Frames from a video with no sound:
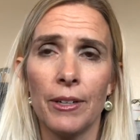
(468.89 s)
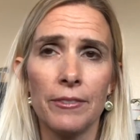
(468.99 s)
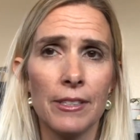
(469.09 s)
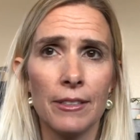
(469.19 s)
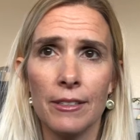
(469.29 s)

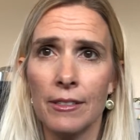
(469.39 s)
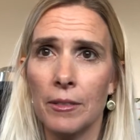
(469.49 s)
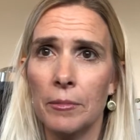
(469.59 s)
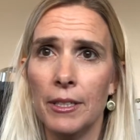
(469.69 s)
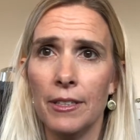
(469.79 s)
I've said this
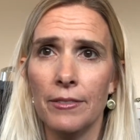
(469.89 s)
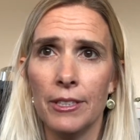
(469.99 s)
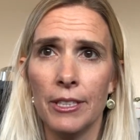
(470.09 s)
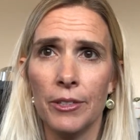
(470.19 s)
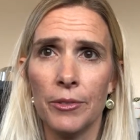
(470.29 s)
in many
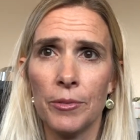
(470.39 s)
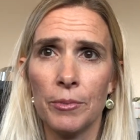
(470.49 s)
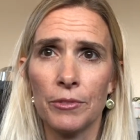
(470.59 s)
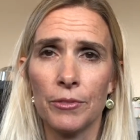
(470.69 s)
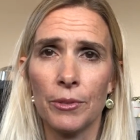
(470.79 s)
videos
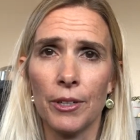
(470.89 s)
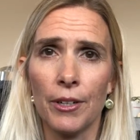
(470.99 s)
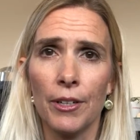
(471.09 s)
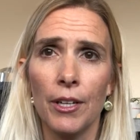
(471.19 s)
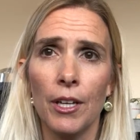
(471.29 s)
before.